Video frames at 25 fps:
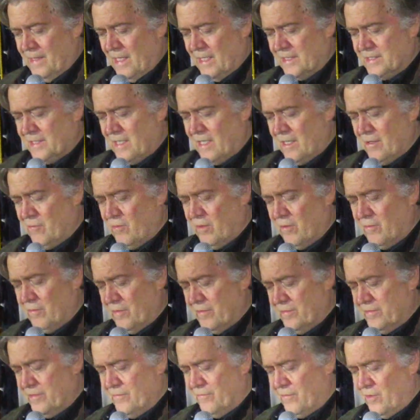That's kind of what
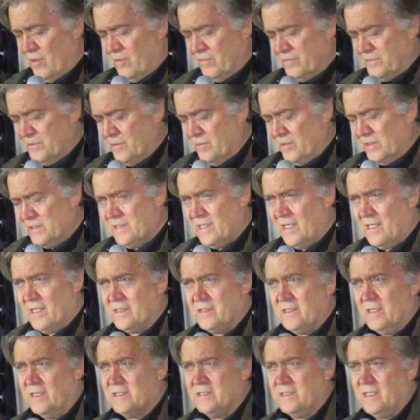we've devolved to. It's
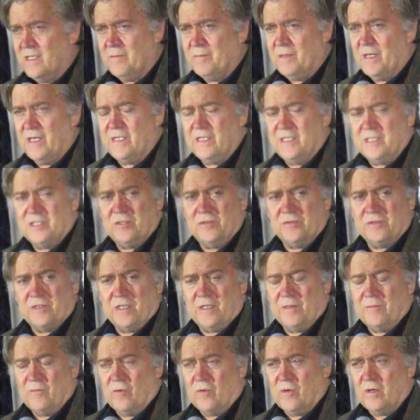not about issues
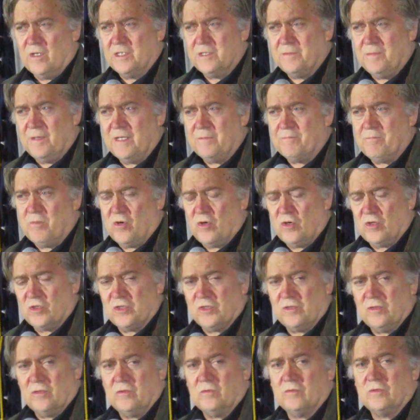anymore. It's about
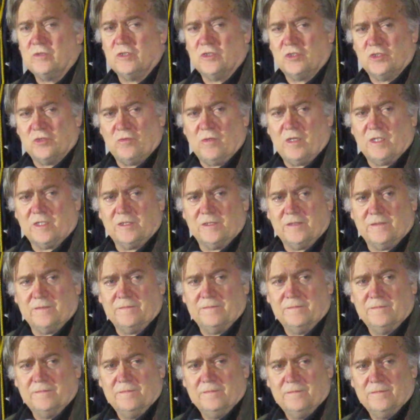personal
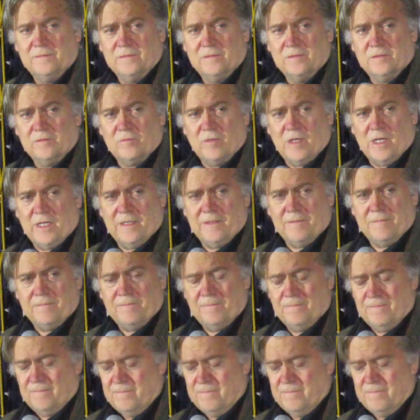destruction, right?